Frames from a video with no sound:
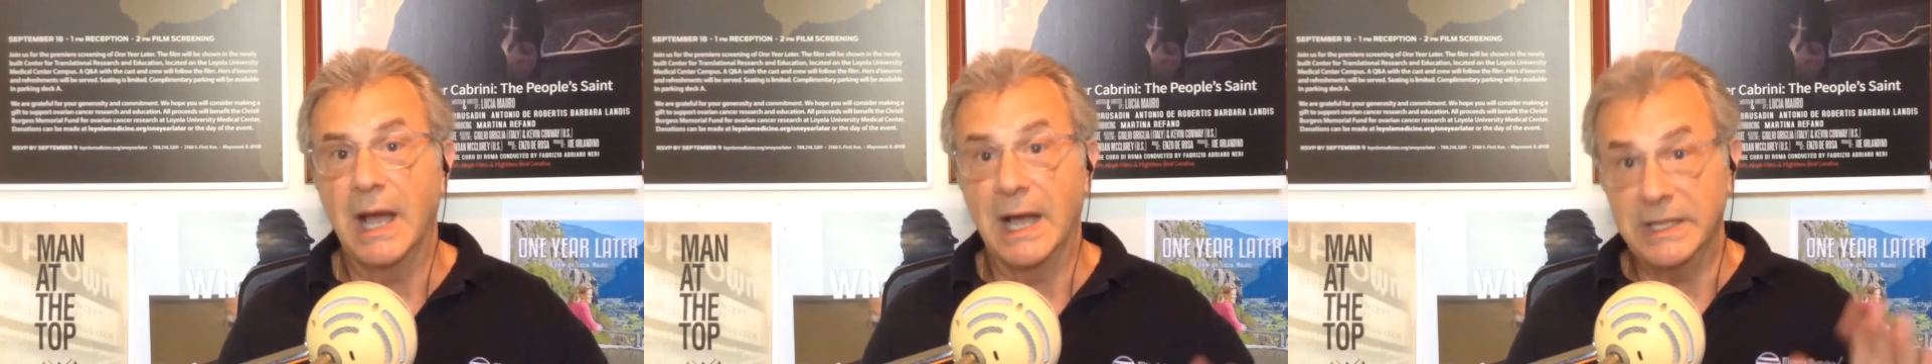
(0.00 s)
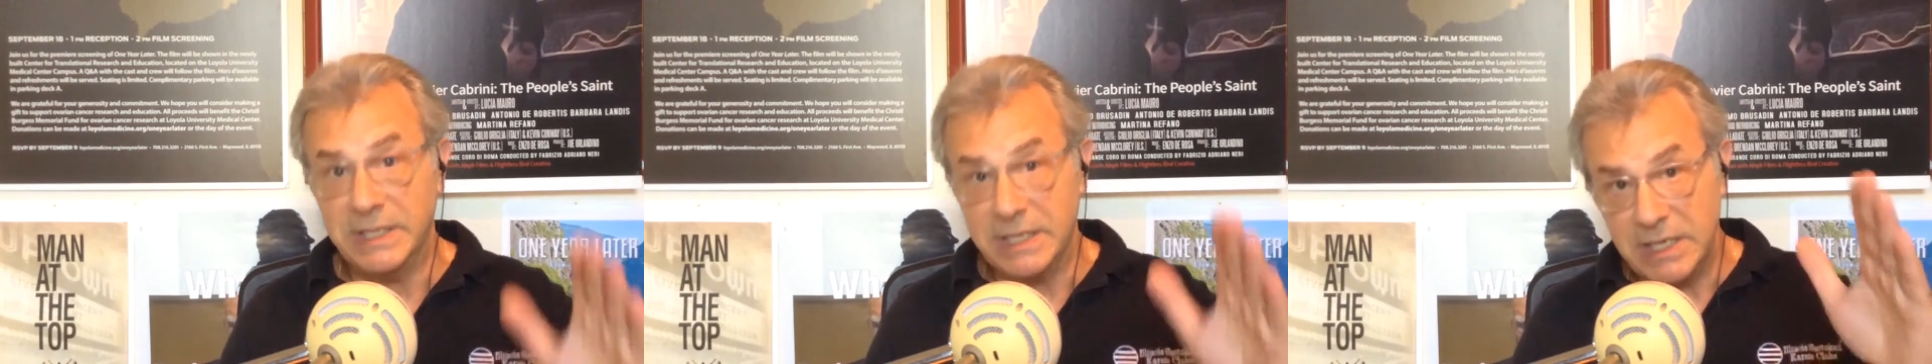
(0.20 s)

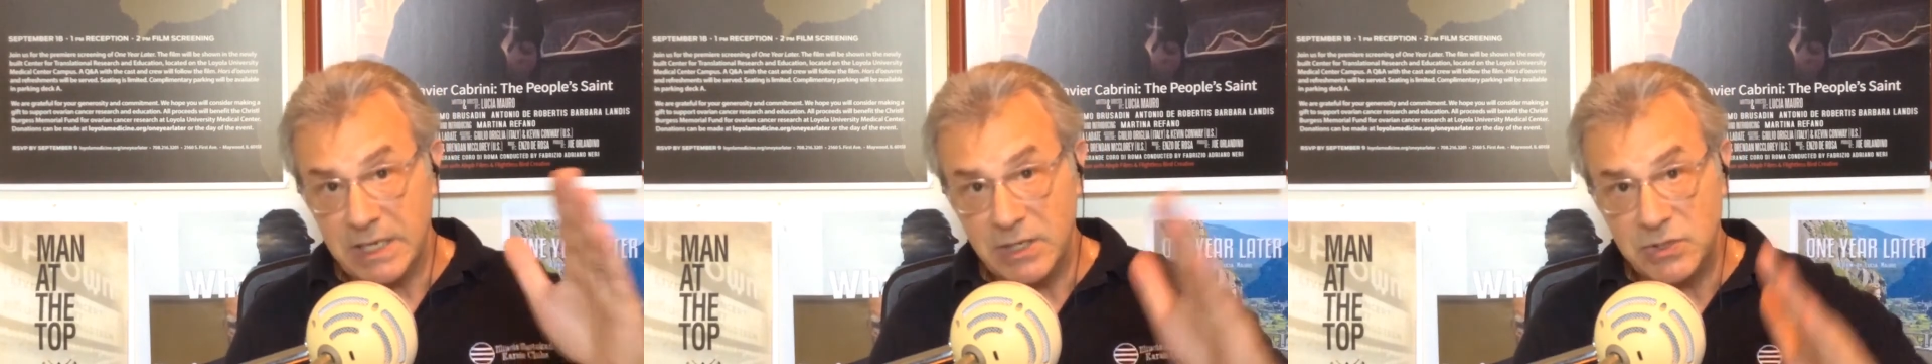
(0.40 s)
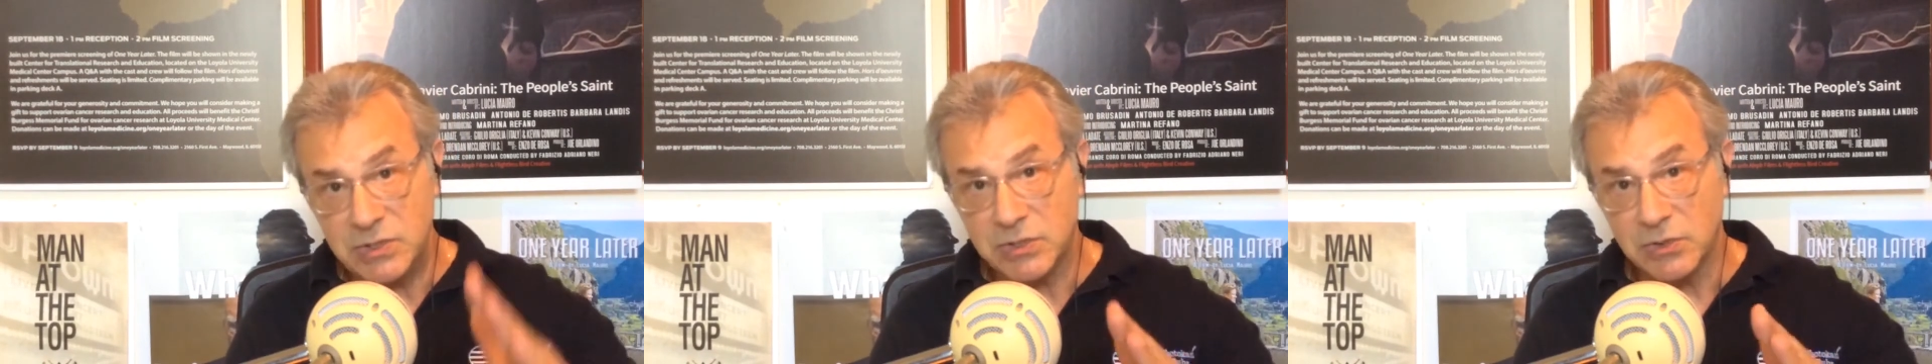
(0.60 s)
on the
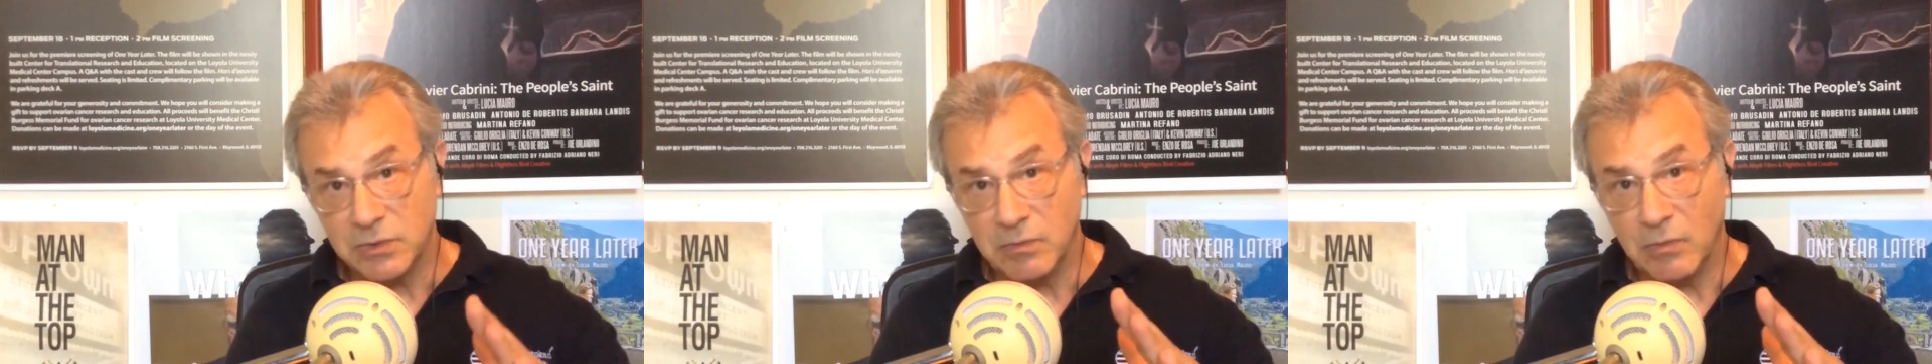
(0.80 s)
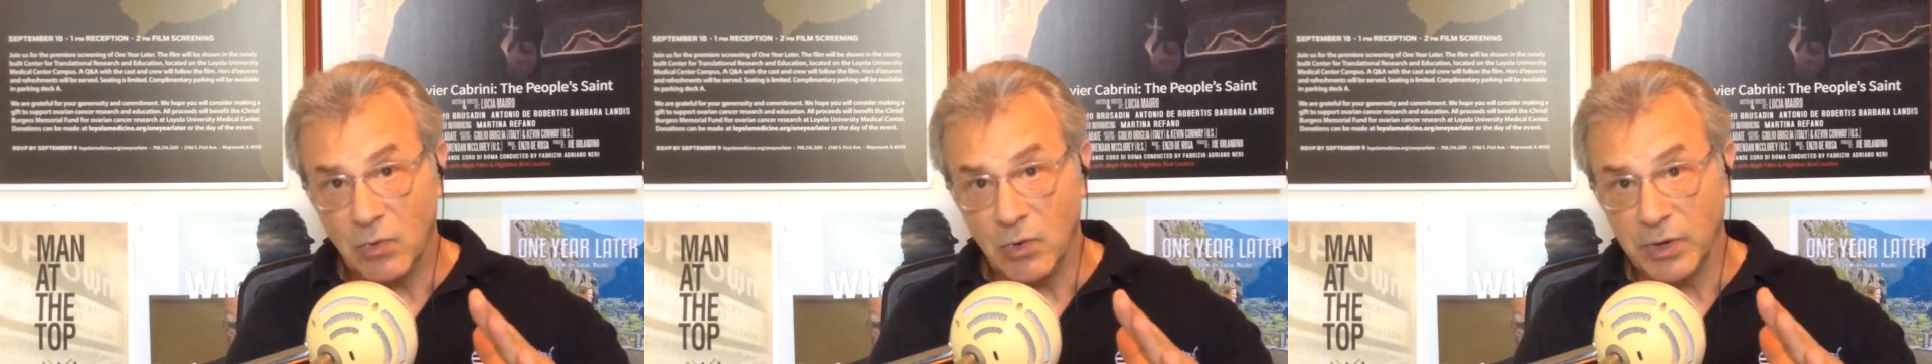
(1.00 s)

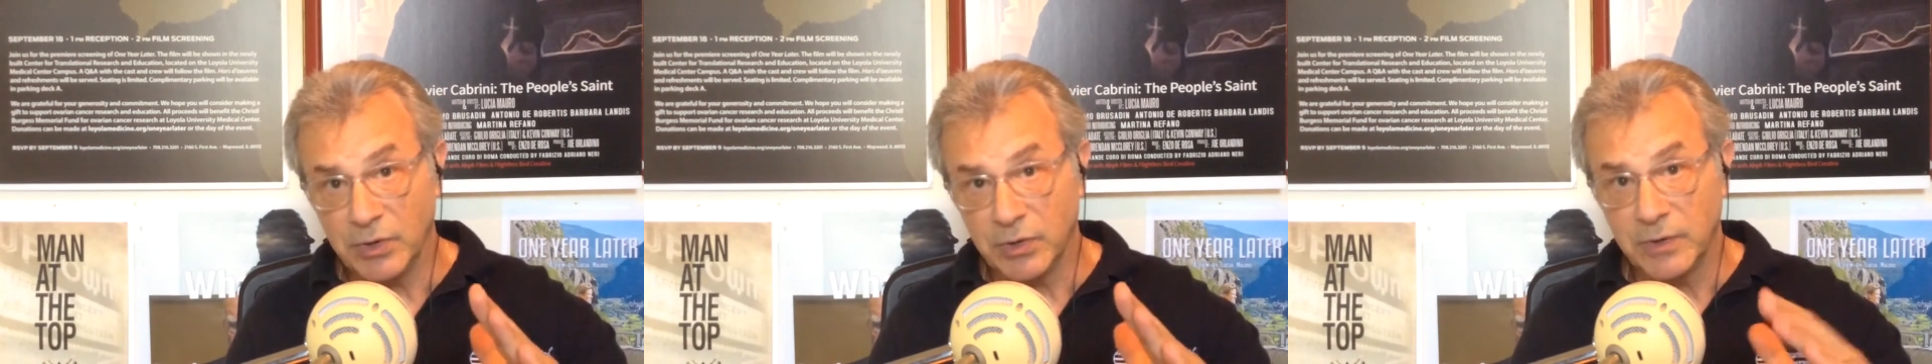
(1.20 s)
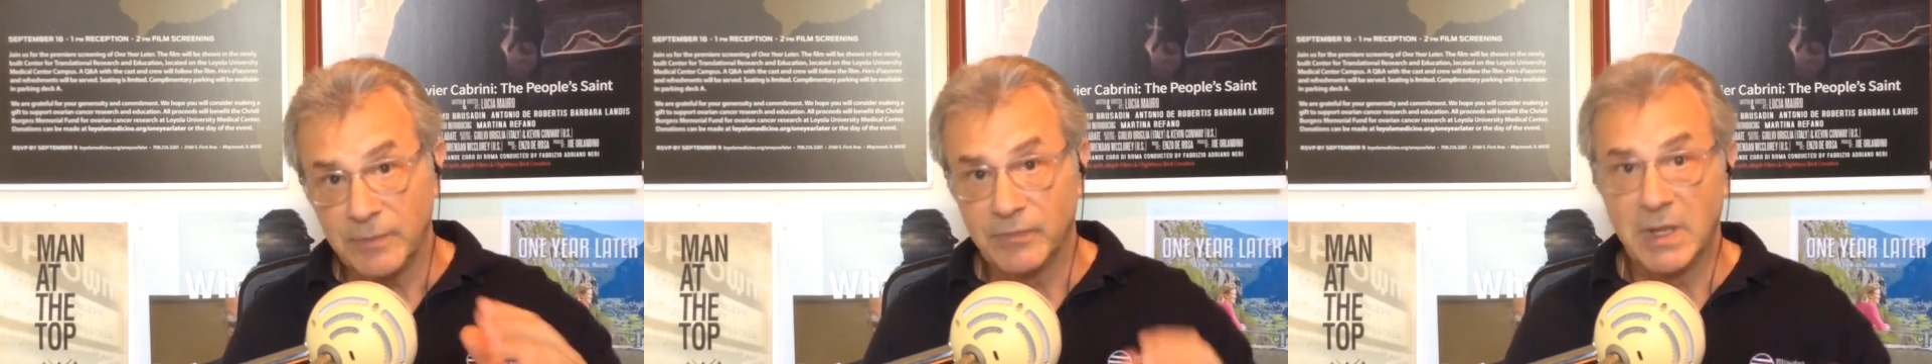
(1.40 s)
eastern
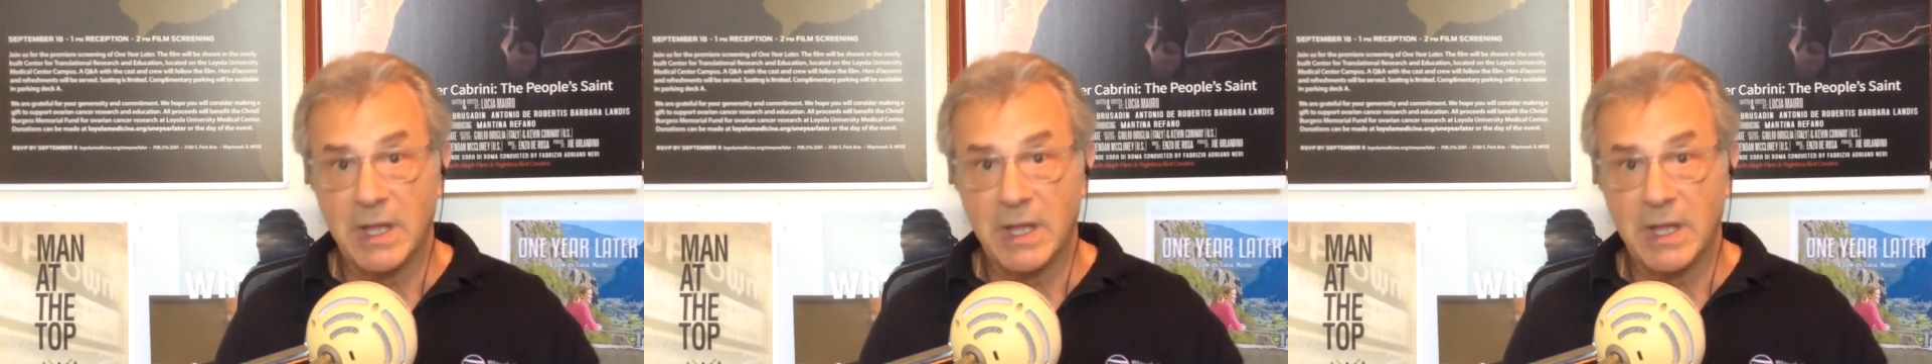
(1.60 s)
border